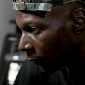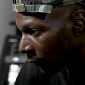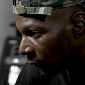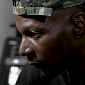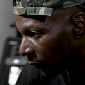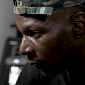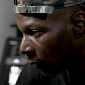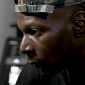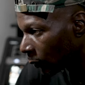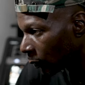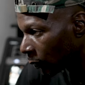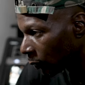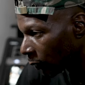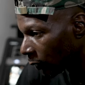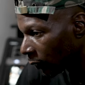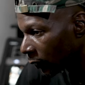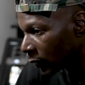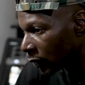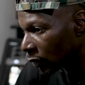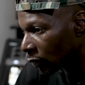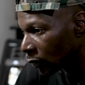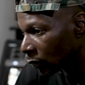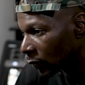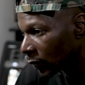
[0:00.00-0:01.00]
February
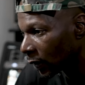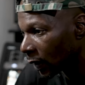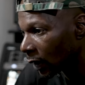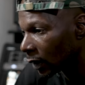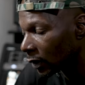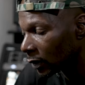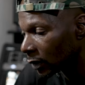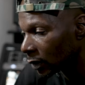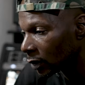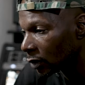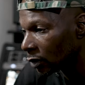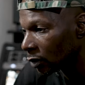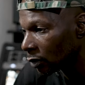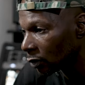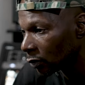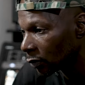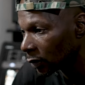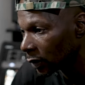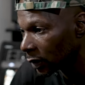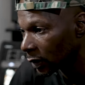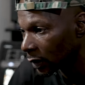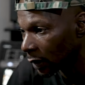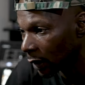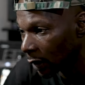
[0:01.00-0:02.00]
2002,
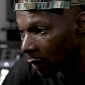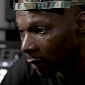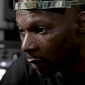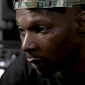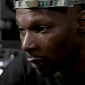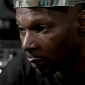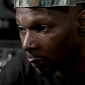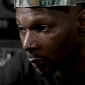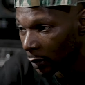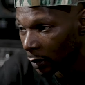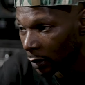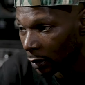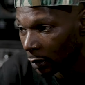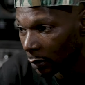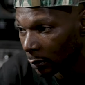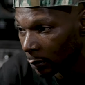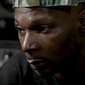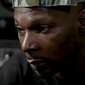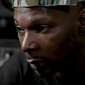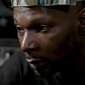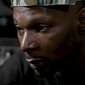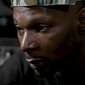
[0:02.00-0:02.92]
he signed to Eminem.